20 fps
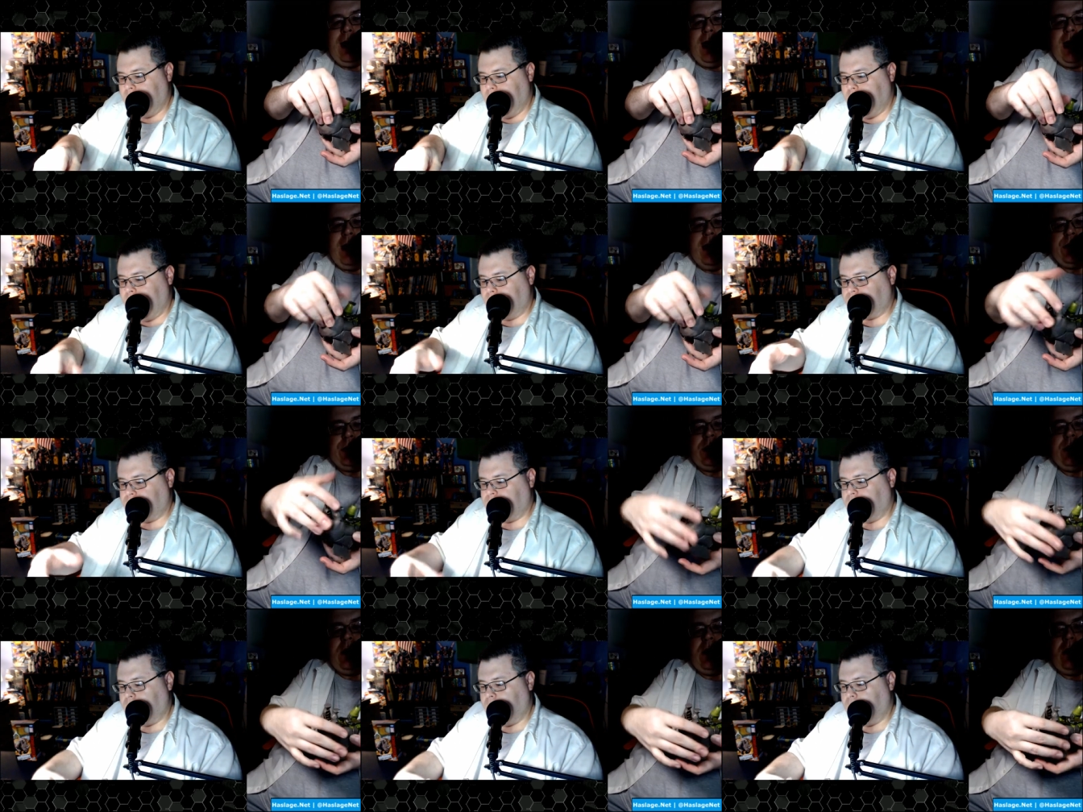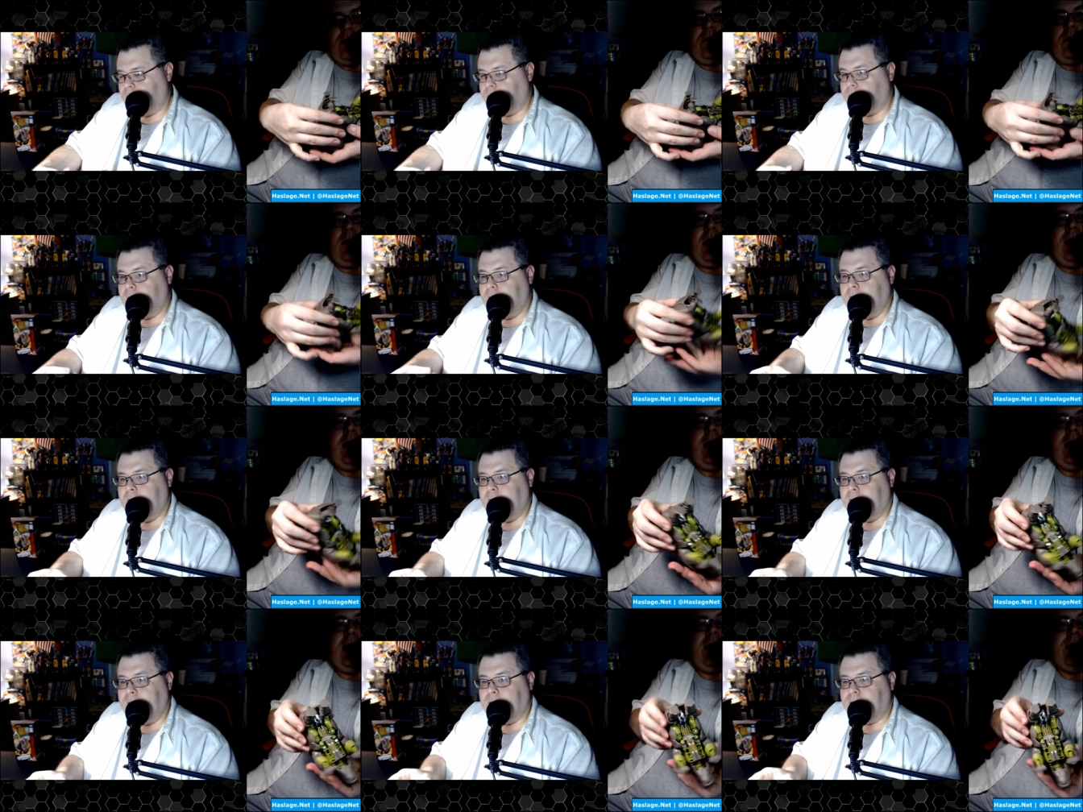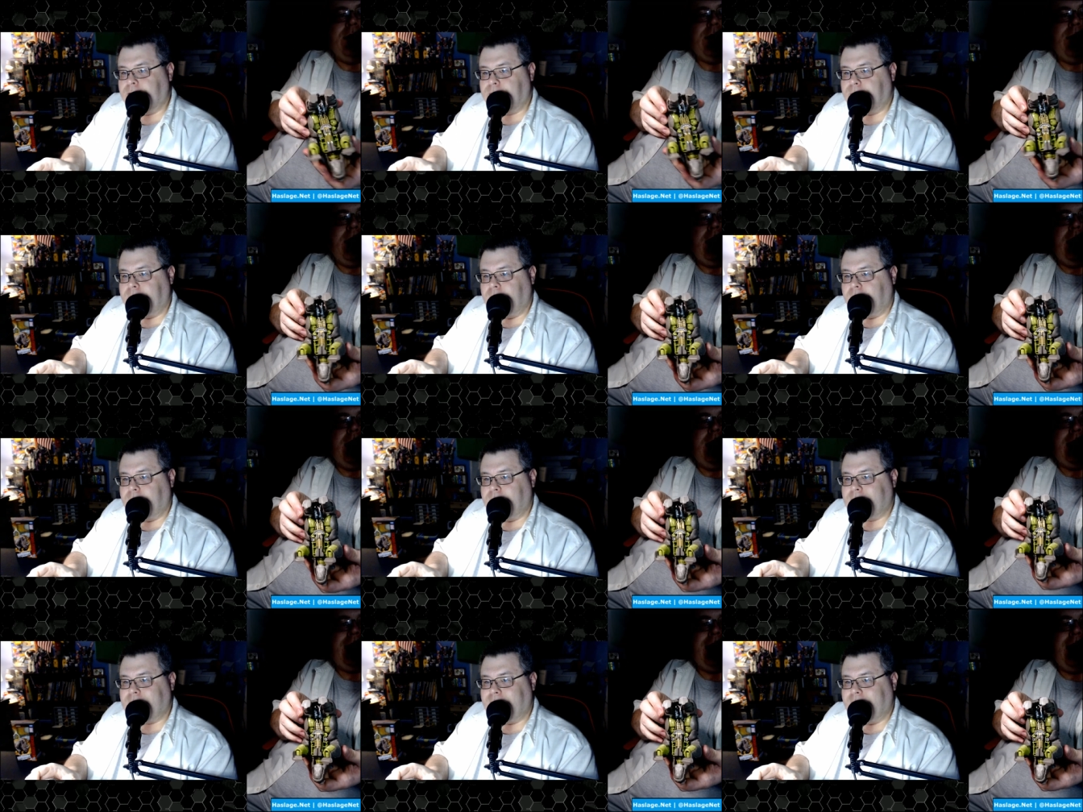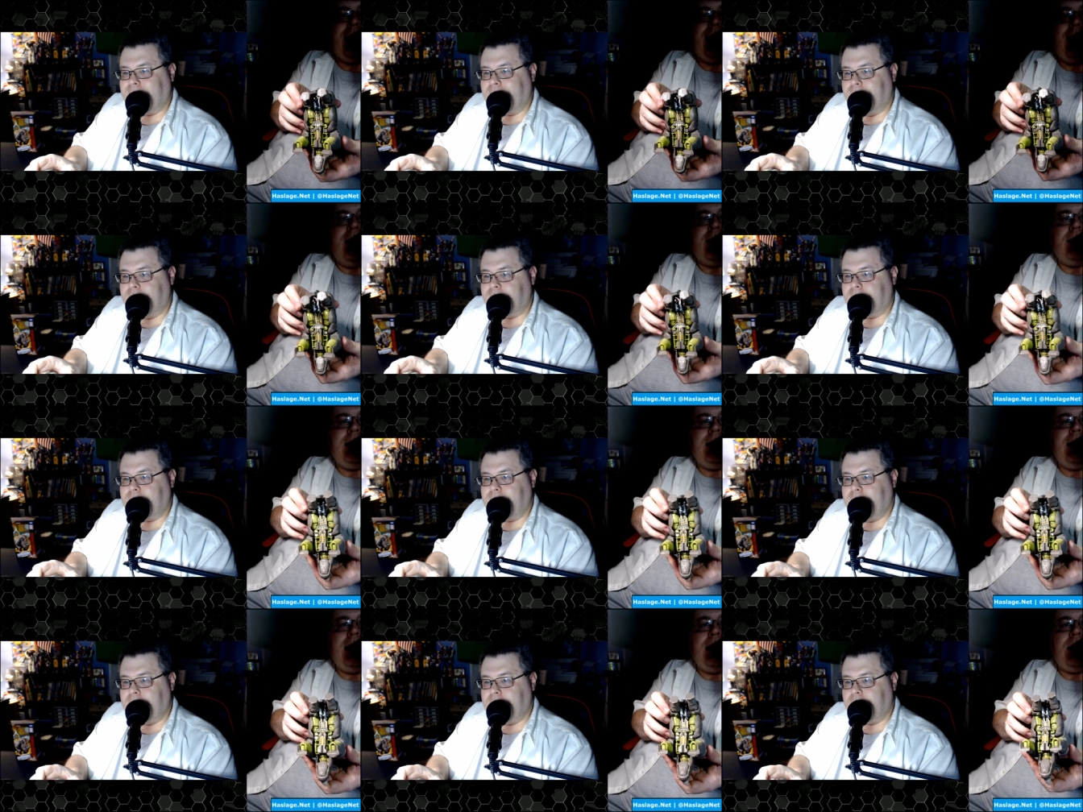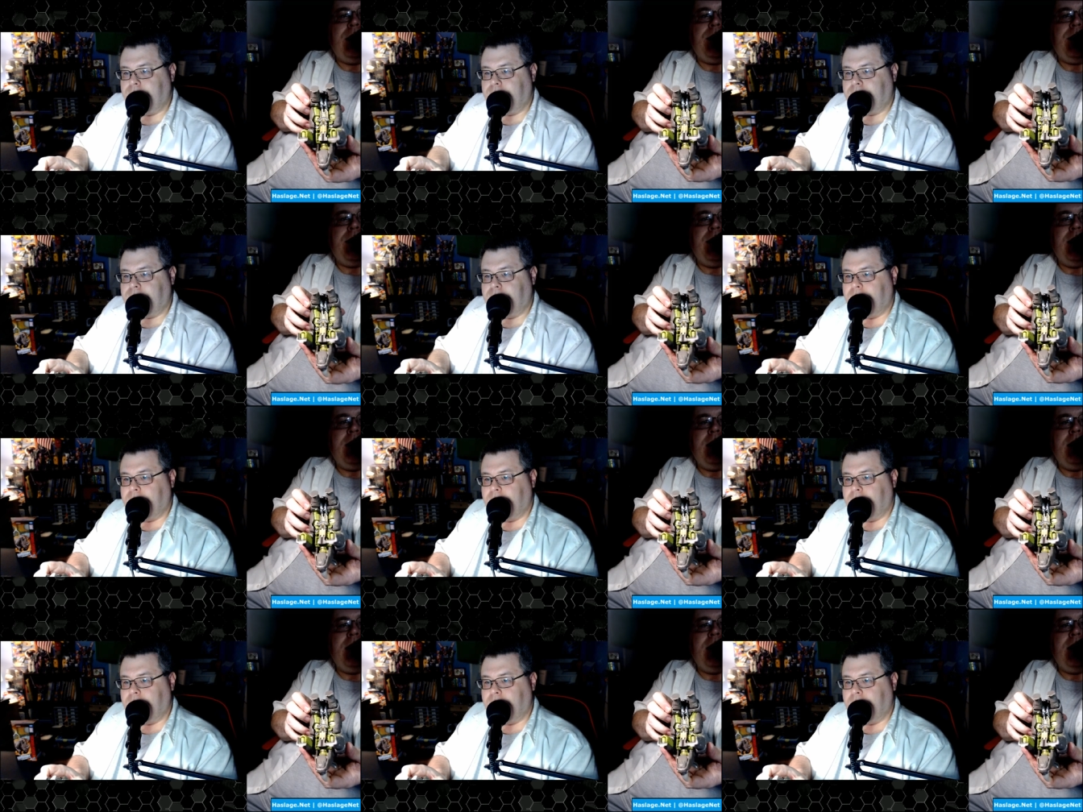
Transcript: I'll show you. Here's what it looks like underneath.